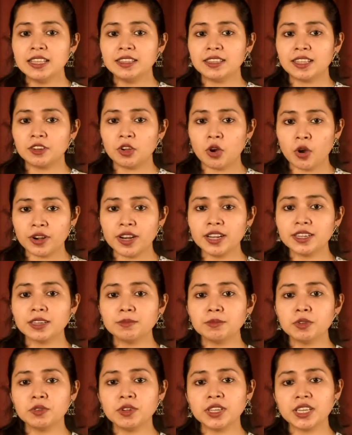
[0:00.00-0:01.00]
Then oral
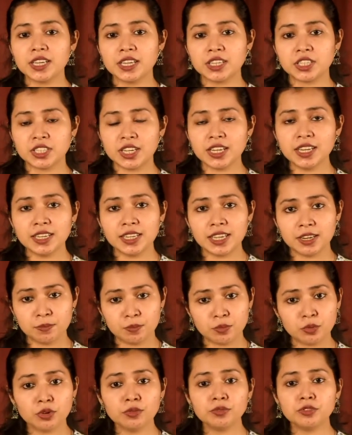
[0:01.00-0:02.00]
communication,
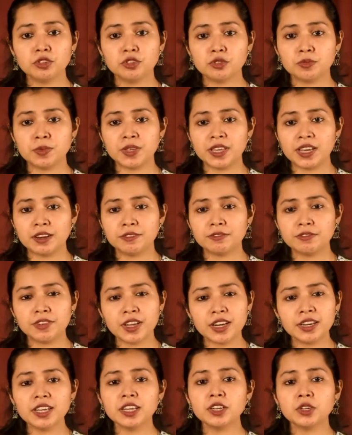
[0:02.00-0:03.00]
it proved to be a
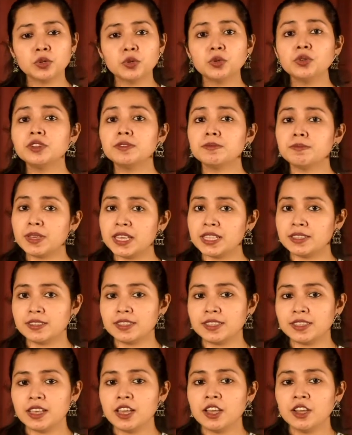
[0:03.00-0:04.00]
very good means
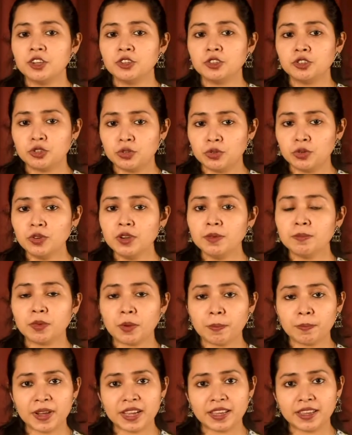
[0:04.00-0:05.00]
to
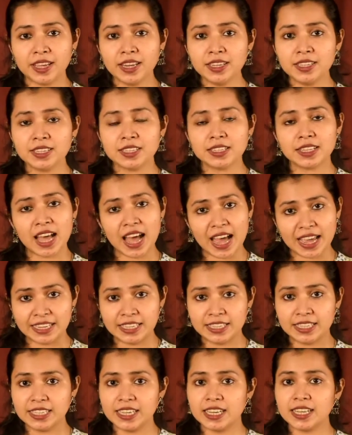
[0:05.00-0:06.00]
propagate the
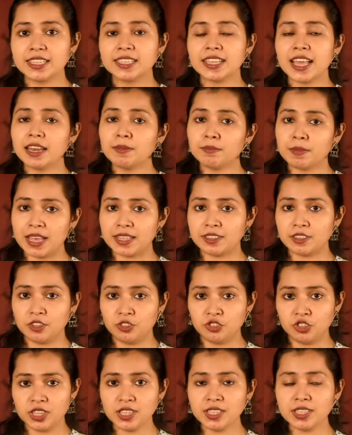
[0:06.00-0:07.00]
ideas and
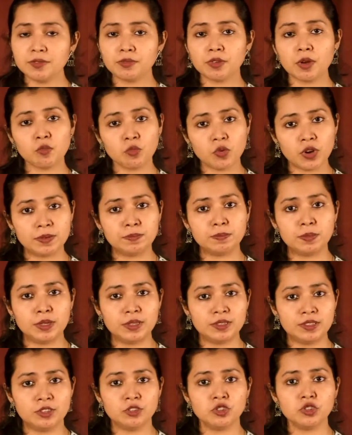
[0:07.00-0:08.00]
messages from one
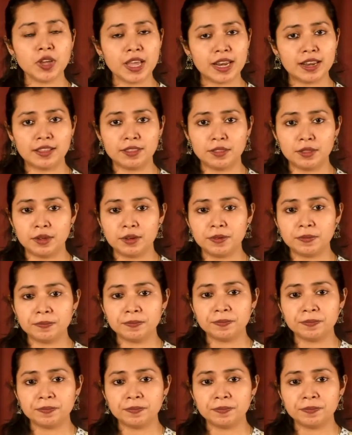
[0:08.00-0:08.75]
person to another.